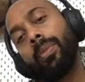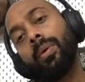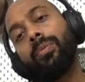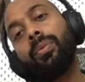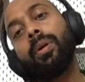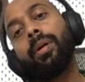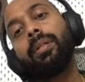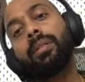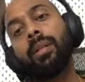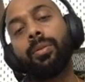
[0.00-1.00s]
of
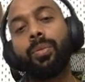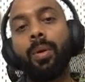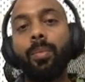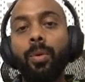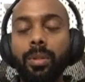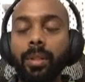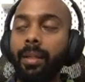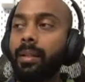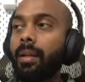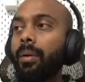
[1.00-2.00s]
words. There was one more
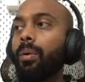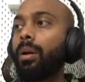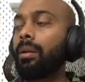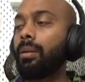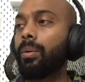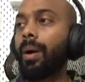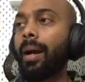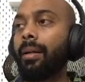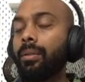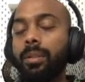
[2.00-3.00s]
thing that I wanted to
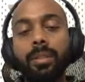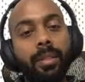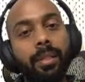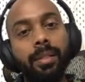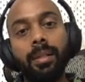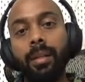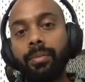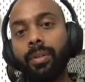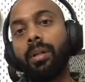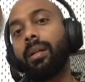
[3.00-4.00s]
add to this list and I
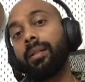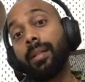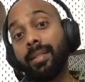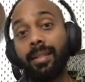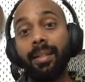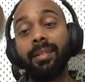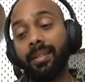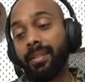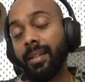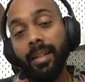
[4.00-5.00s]
forgot, and that's the reason